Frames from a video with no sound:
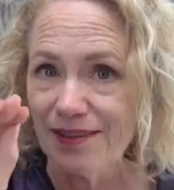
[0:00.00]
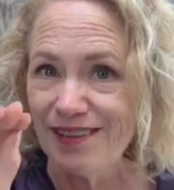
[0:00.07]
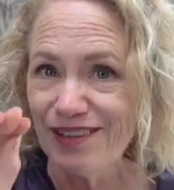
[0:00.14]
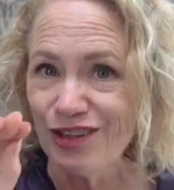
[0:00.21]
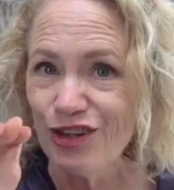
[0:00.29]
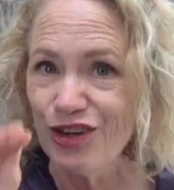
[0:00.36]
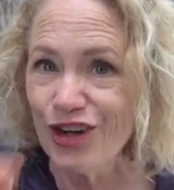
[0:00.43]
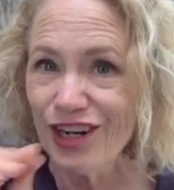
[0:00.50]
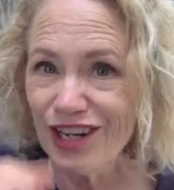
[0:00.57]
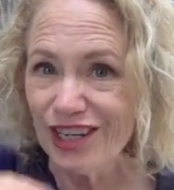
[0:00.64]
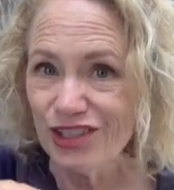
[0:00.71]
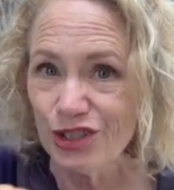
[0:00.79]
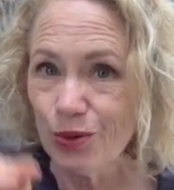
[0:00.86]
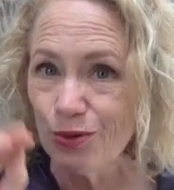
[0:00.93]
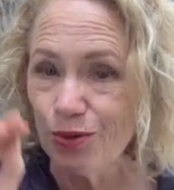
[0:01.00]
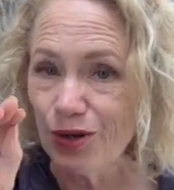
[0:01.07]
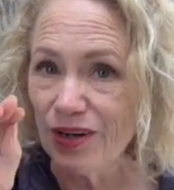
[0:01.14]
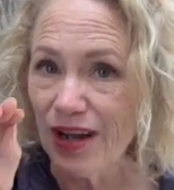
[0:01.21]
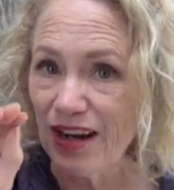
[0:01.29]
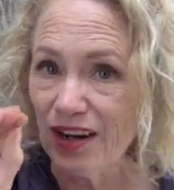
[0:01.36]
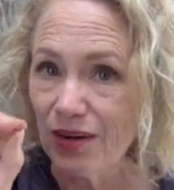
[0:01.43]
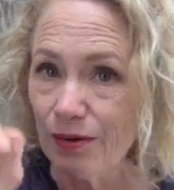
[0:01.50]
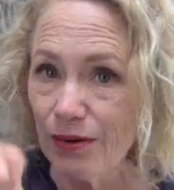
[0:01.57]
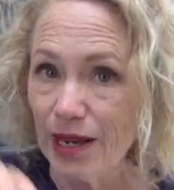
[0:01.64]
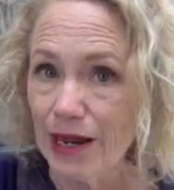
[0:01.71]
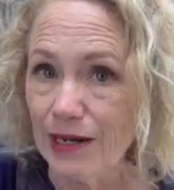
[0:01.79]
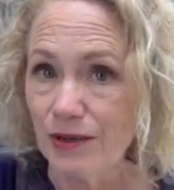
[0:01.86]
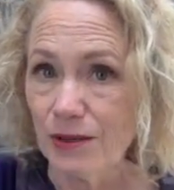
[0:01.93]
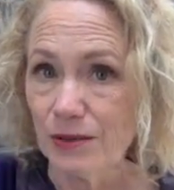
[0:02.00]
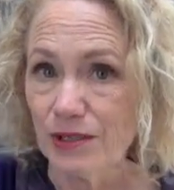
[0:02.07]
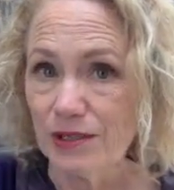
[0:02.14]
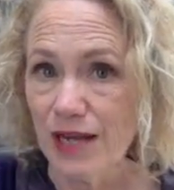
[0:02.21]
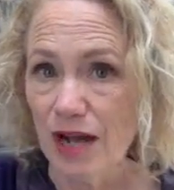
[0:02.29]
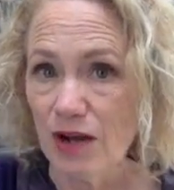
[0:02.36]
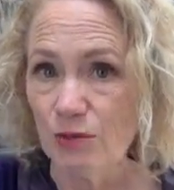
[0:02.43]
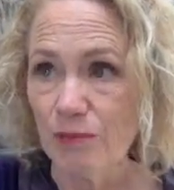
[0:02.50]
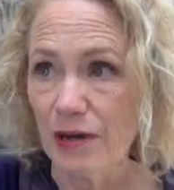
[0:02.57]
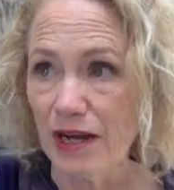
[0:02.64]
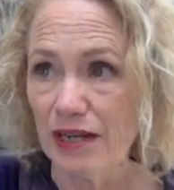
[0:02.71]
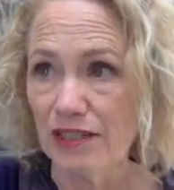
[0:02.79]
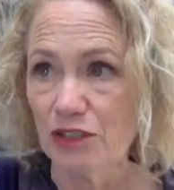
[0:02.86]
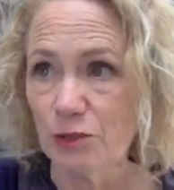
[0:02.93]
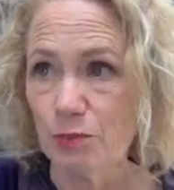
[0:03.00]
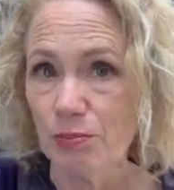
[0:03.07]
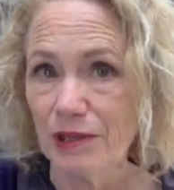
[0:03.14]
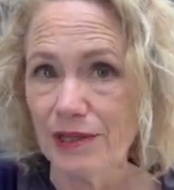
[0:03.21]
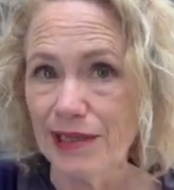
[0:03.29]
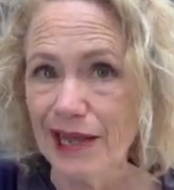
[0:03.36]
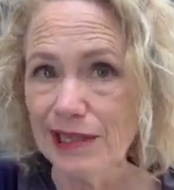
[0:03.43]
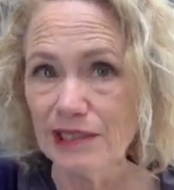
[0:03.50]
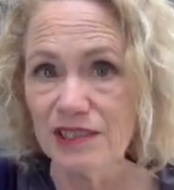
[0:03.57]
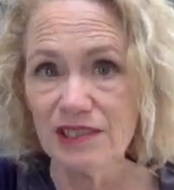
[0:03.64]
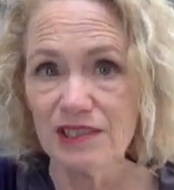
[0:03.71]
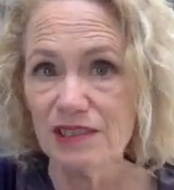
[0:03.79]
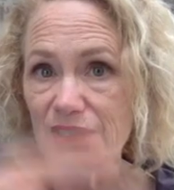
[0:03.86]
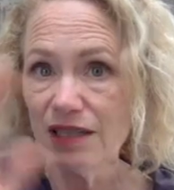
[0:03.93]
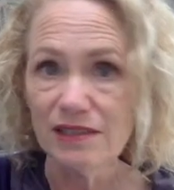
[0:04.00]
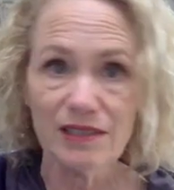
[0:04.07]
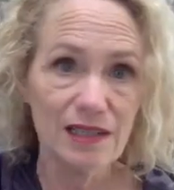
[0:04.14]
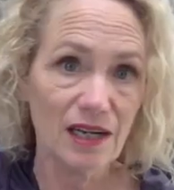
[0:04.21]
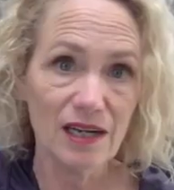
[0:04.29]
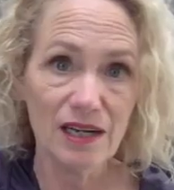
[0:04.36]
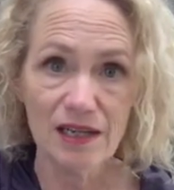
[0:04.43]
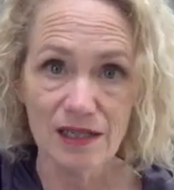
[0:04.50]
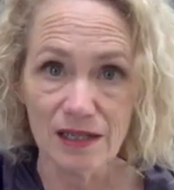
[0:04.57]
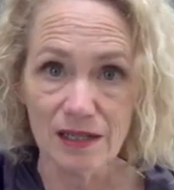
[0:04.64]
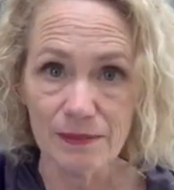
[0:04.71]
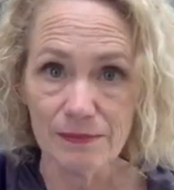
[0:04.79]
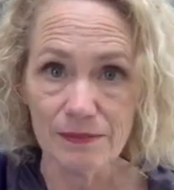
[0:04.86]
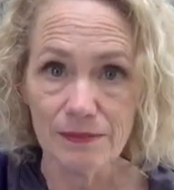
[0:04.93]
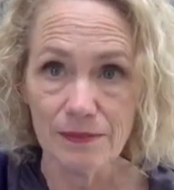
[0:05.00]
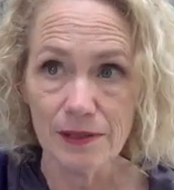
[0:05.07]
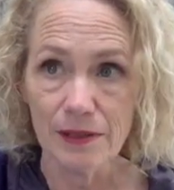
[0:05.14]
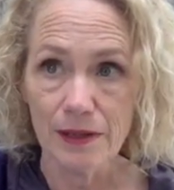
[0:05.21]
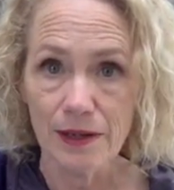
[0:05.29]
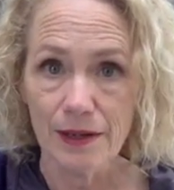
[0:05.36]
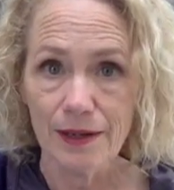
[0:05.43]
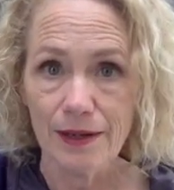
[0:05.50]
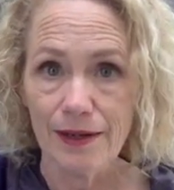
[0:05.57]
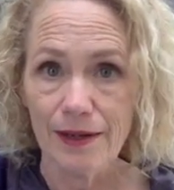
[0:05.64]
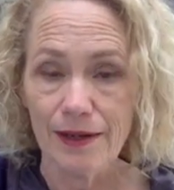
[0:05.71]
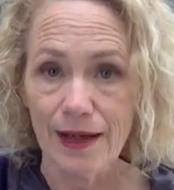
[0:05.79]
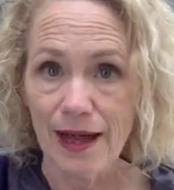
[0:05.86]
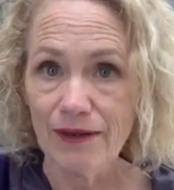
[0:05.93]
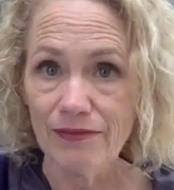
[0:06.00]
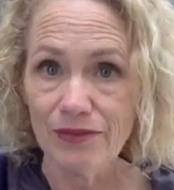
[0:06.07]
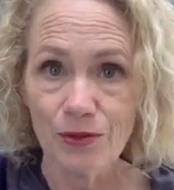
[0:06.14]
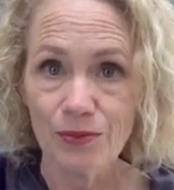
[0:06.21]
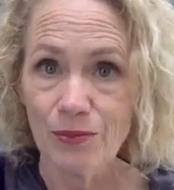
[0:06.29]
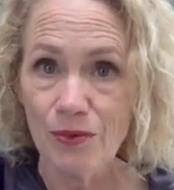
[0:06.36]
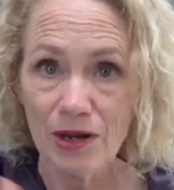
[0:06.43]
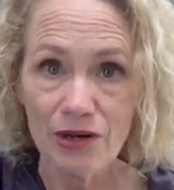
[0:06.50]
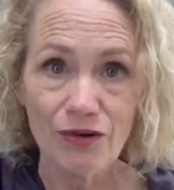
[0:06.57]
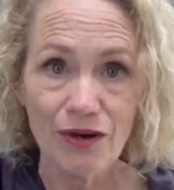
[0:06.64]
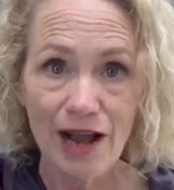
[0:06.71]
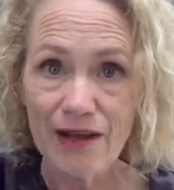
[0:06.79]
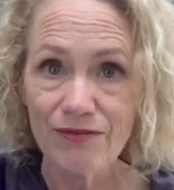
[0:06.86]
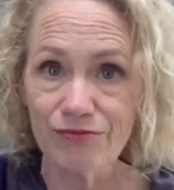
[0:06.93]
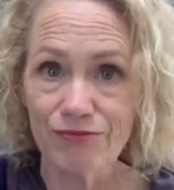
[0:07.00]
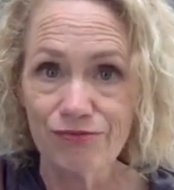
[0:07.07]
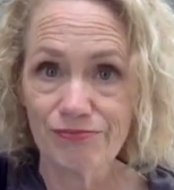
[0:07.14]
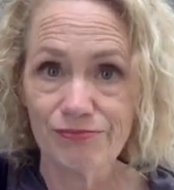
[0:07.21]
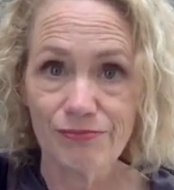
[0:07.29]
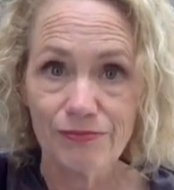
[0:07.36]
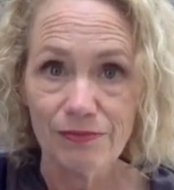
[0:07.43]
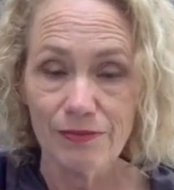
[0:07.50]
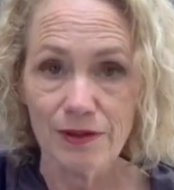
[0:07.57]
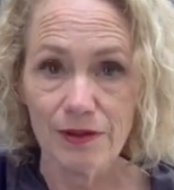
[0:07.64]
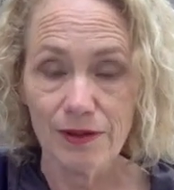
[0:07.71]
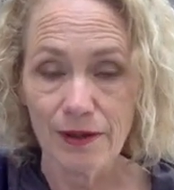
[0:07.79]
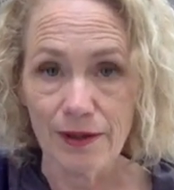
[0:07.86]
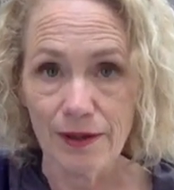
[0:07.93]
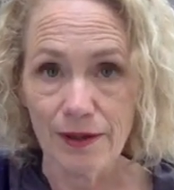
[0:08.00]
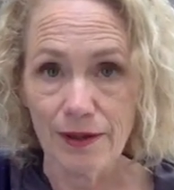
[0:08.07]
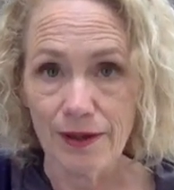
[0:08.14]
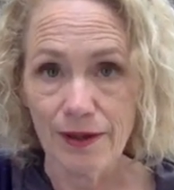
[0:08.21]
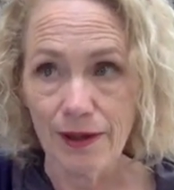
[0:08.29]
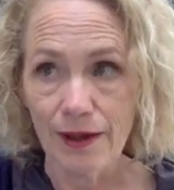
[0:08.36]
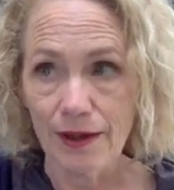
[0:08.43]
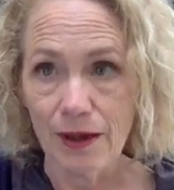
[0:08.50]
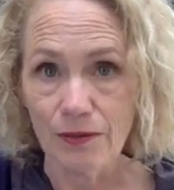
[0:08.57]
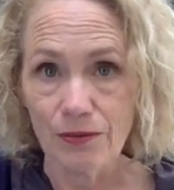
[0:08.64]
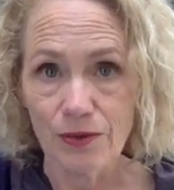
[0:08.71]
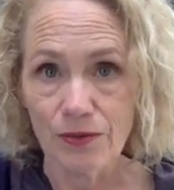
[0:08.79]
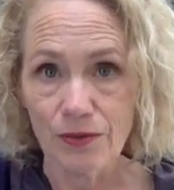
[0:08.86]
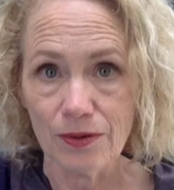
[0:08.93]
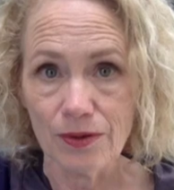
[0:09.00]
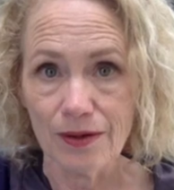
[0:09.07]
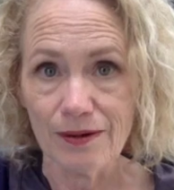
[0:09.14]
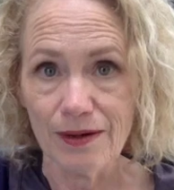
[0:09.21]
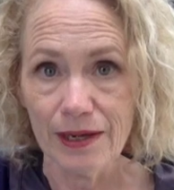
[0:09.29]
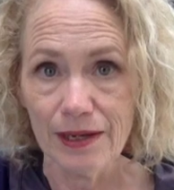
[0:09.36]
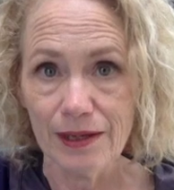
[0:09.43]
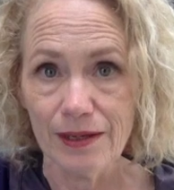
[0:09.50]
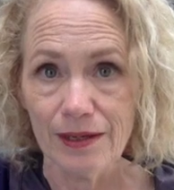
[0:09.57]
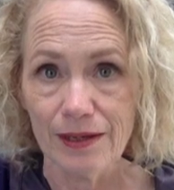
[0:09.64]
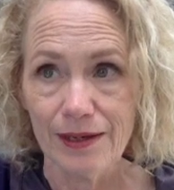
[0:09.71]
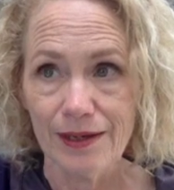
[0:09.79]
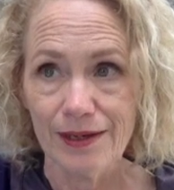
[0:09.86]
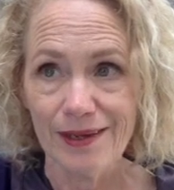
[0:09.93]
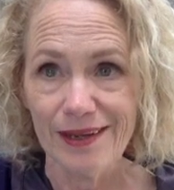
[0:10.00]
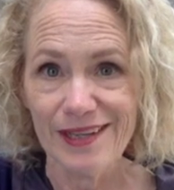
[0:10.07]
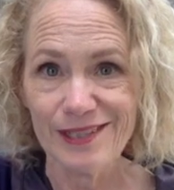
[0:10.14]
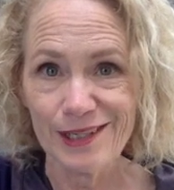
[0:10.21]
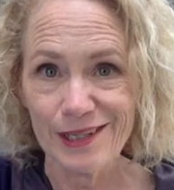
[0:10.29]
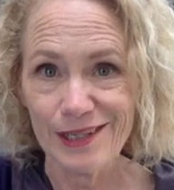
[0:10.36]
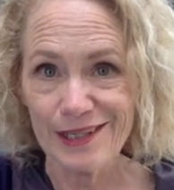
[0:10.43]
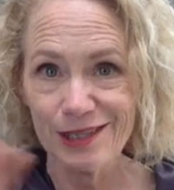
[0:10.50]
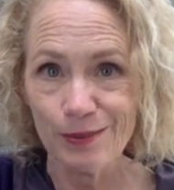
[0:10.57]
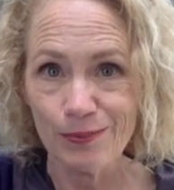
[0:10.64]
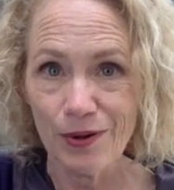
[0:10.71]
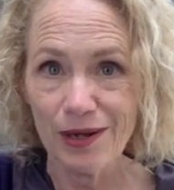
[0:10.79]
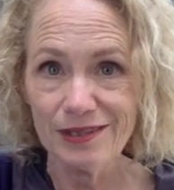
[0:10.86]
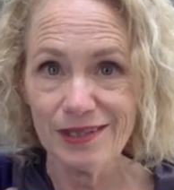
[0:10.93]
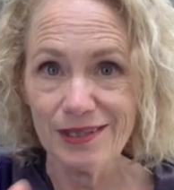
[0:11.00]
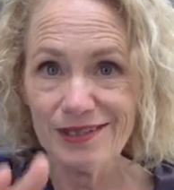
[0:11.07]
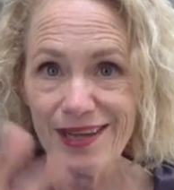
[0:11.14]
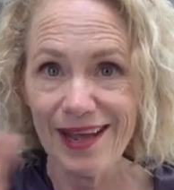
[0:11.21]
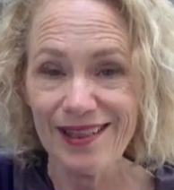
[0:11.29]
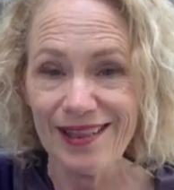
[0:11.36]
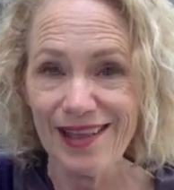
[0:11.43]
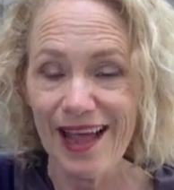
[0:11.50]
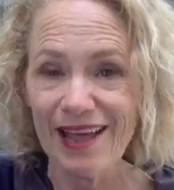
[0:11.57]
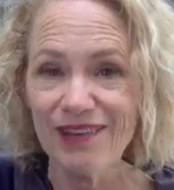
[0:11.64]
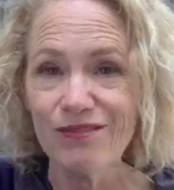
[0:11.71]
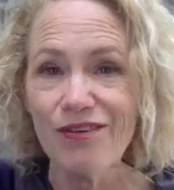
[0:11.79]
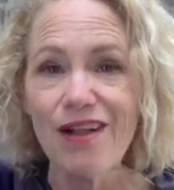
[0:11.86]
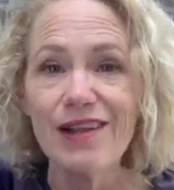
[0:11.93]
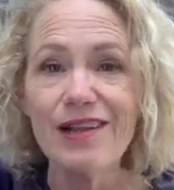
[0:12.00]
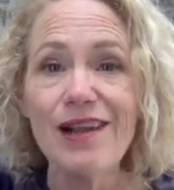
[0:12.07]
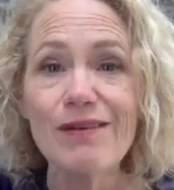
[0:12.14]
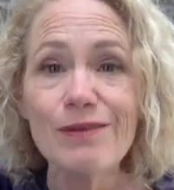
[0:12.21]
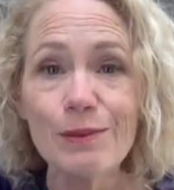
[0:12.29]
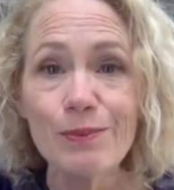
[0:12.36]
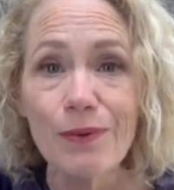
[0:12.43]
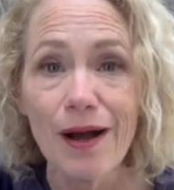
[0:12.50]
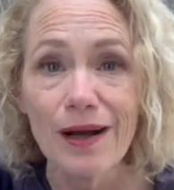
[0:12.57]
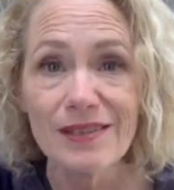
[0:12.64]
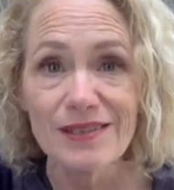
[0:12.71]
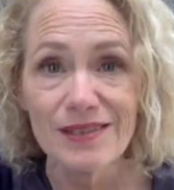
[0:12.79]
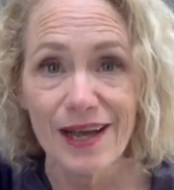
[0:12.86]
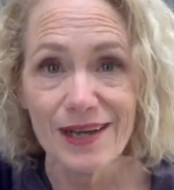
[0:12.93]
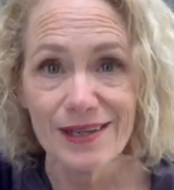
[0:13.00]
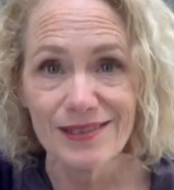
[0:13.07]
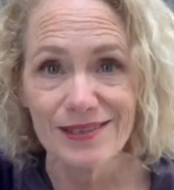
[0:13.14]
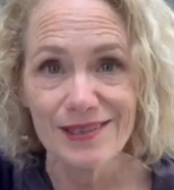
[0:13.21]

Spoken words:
You're going to get so good at creating those sound bites, but that doesn't come after one draft and out the door, right? It's a process, and fall in love with the process,